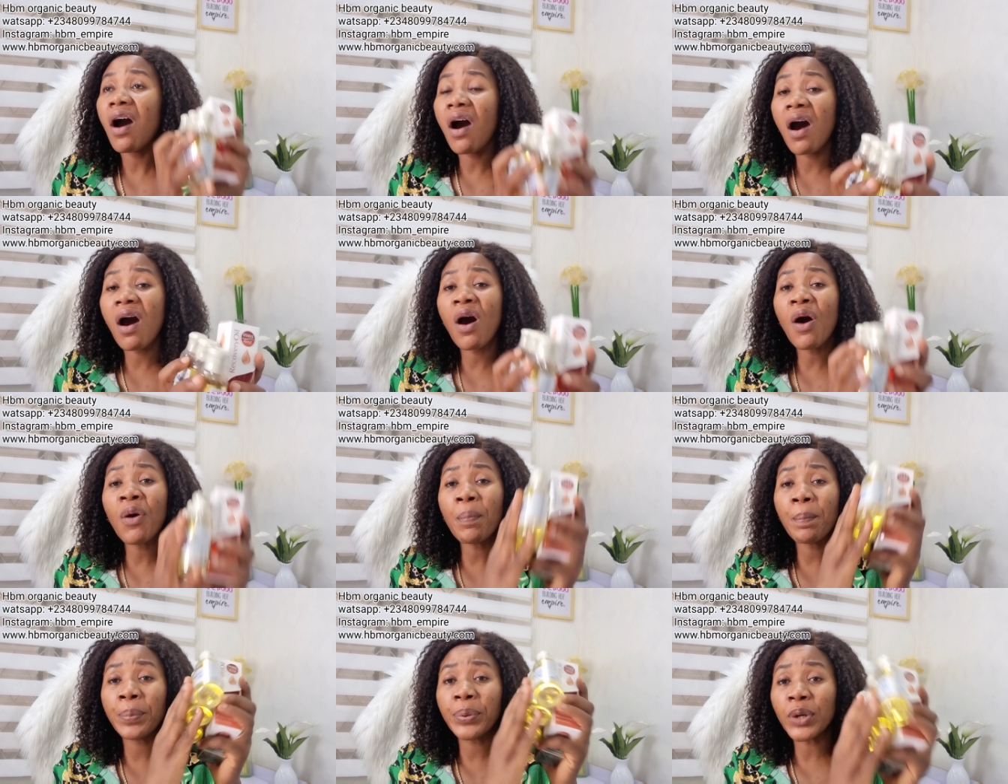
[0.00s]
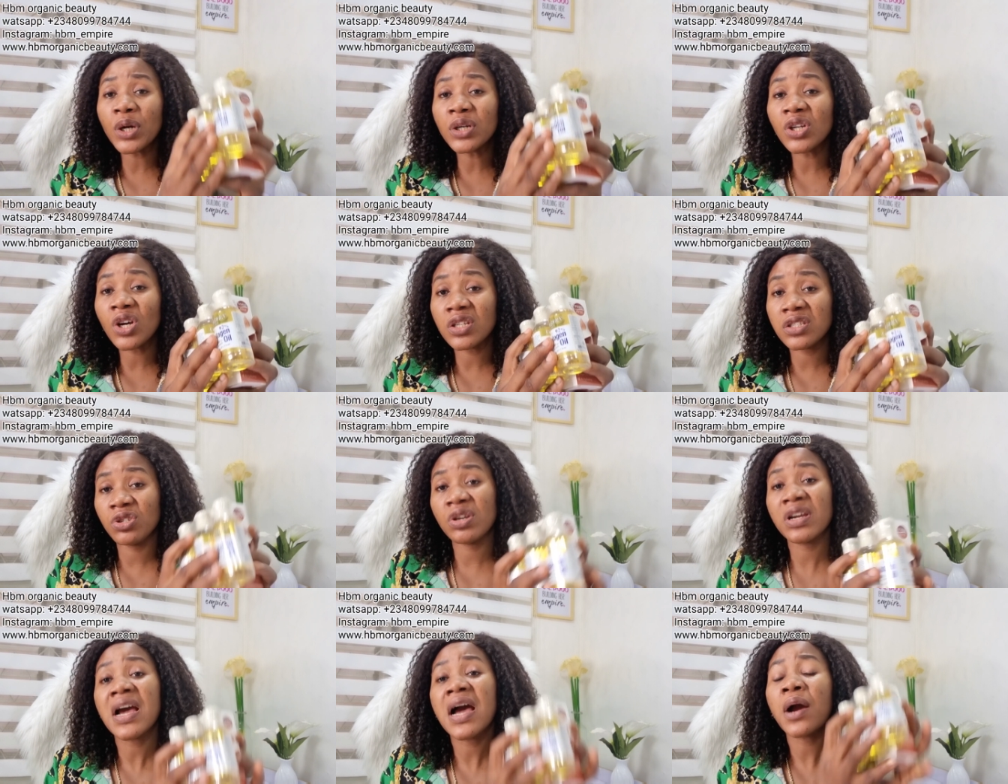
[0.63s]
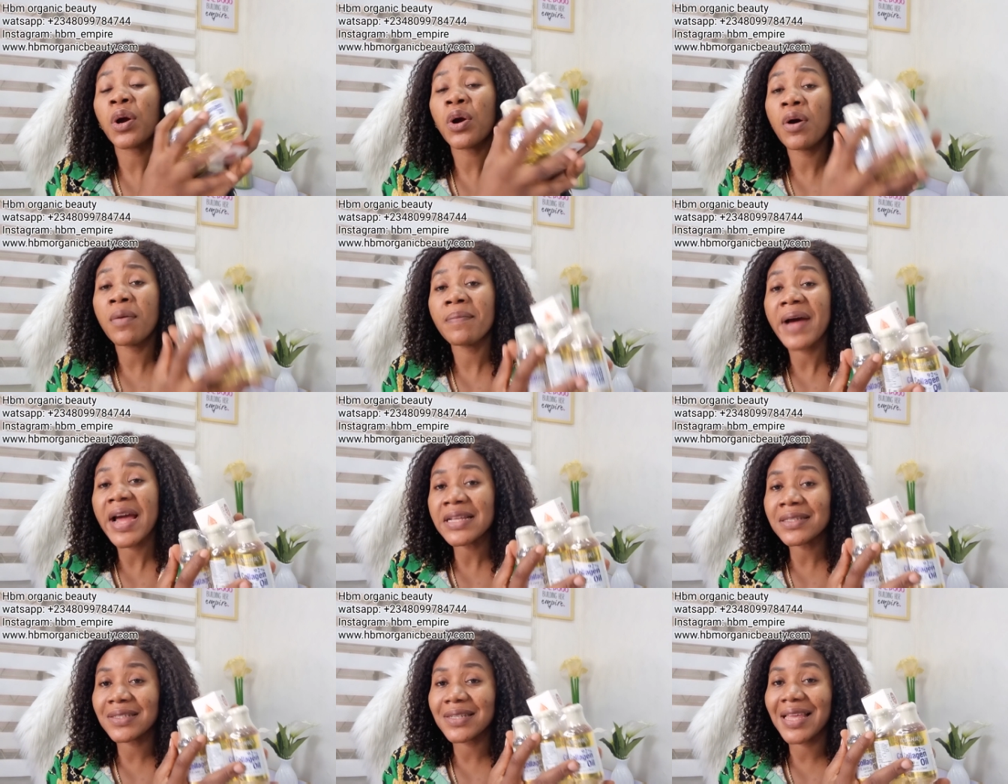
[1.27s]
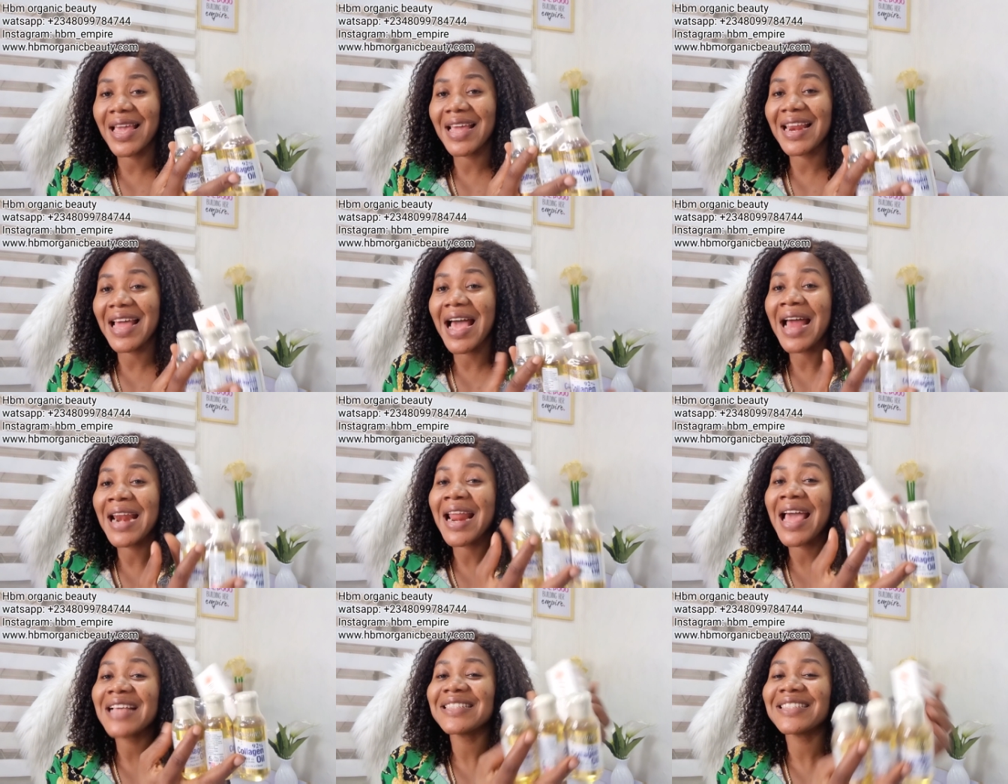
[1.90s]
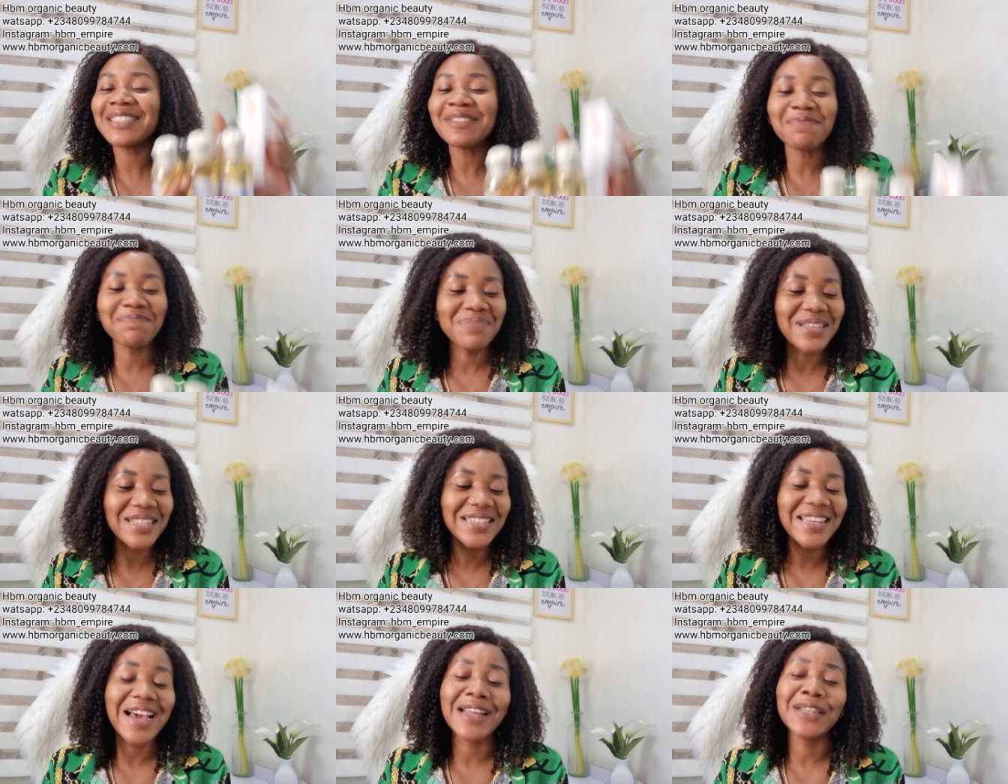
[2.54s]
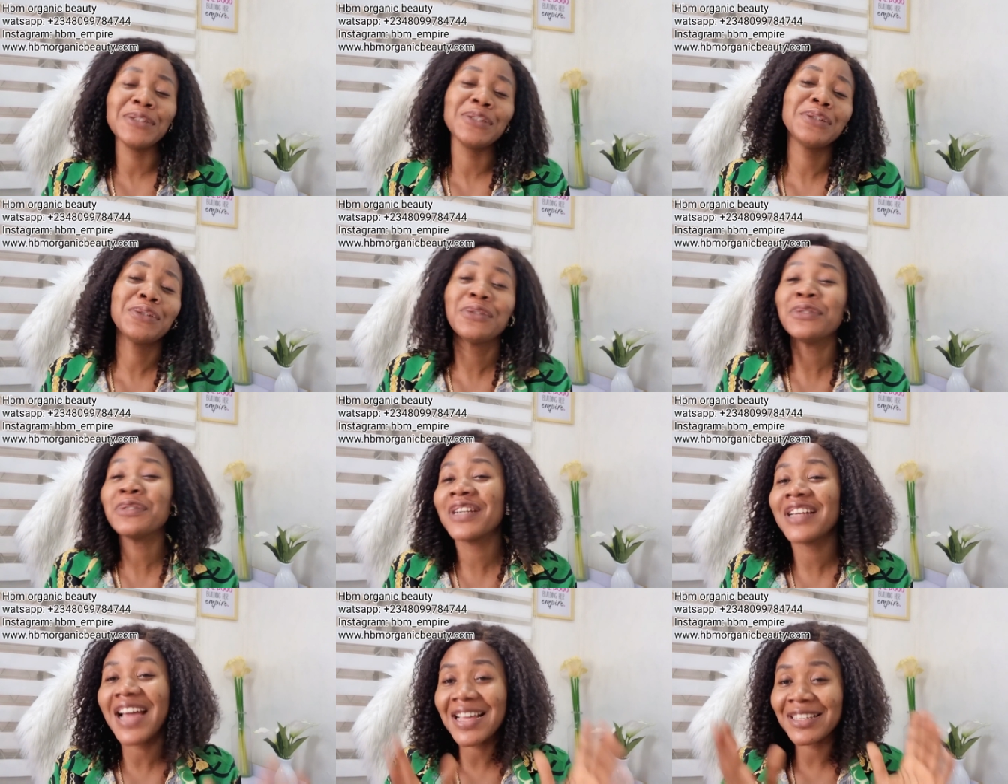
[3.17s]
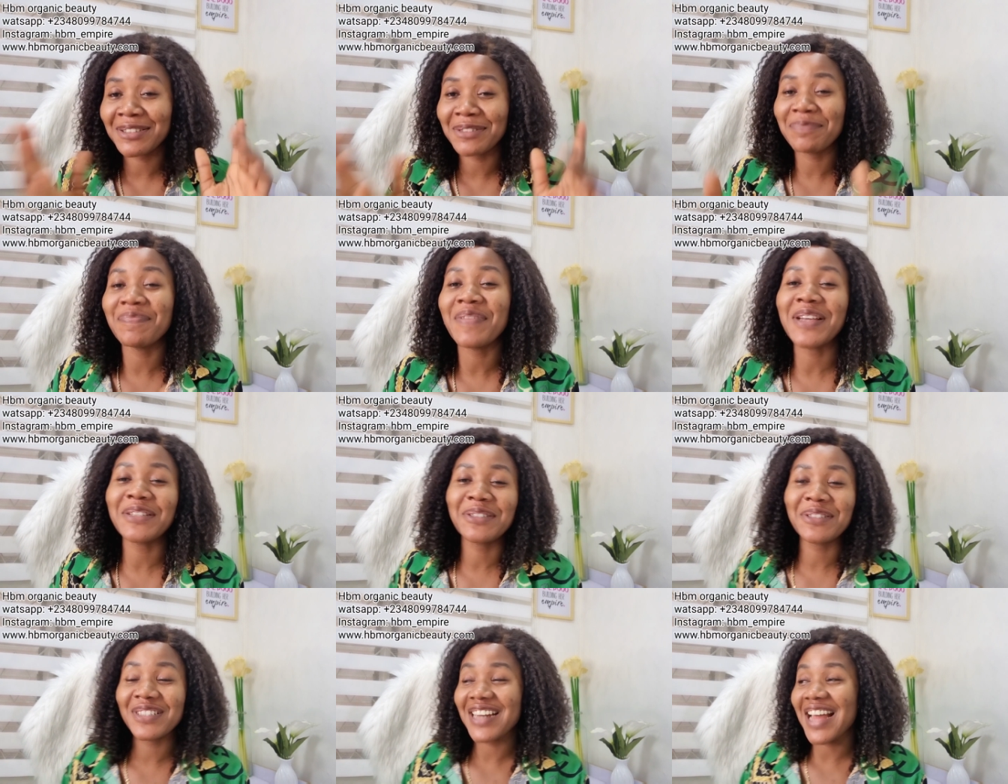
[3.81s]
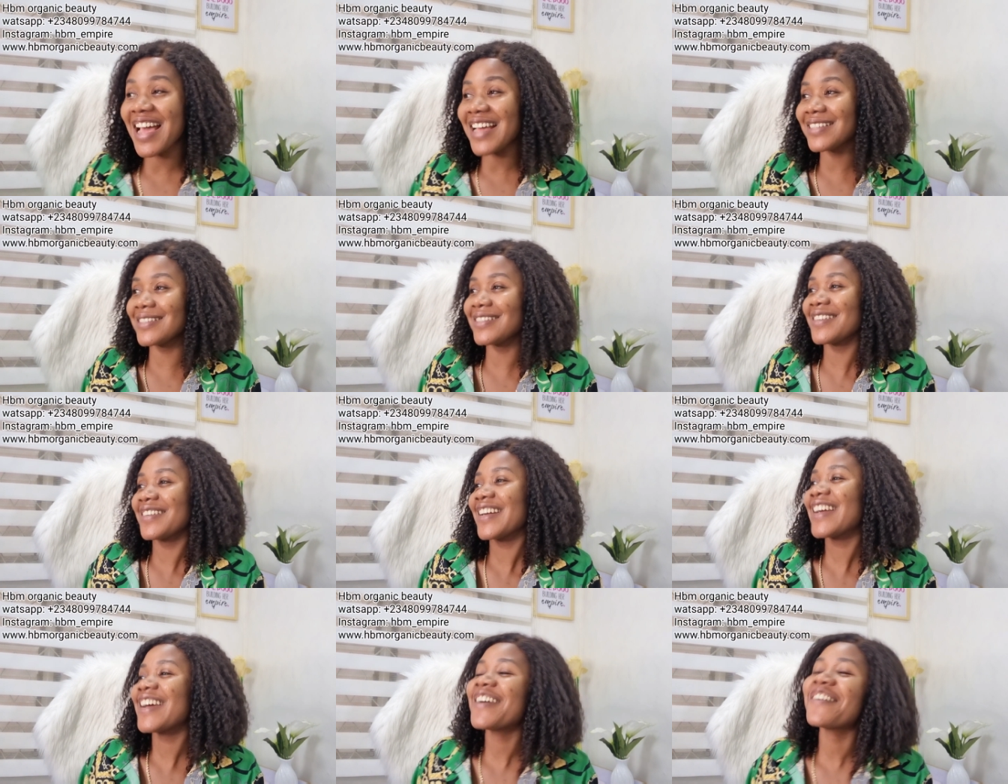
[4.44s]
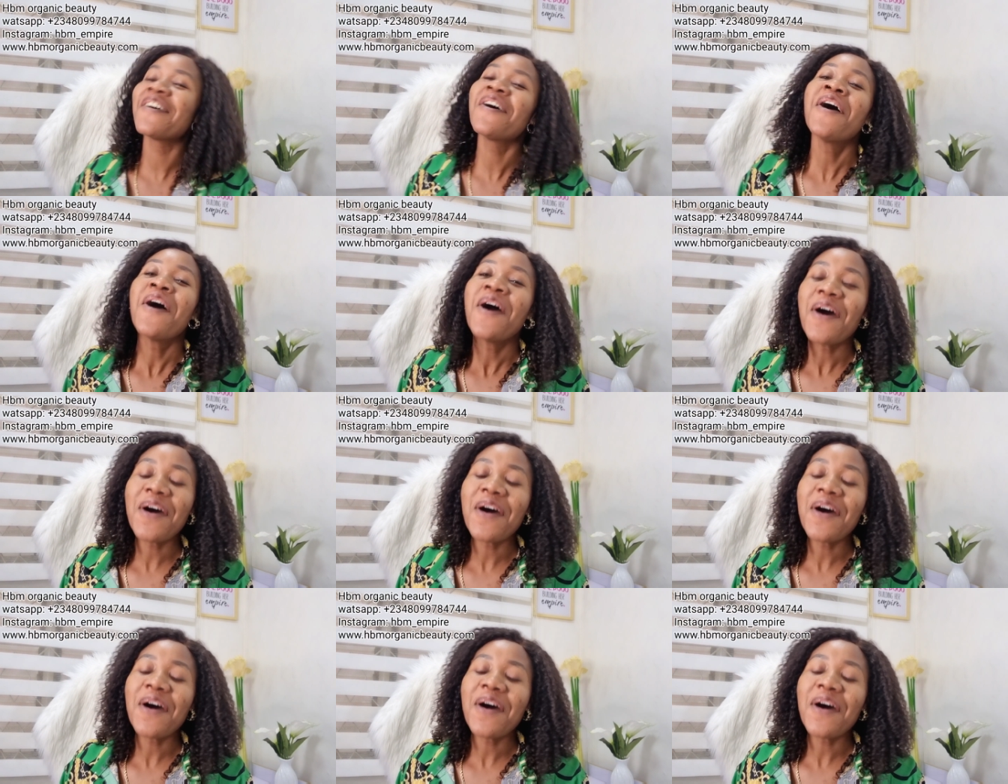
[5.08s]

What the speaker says: all products you can combine together, and I still plead that you guys should patronize your girl.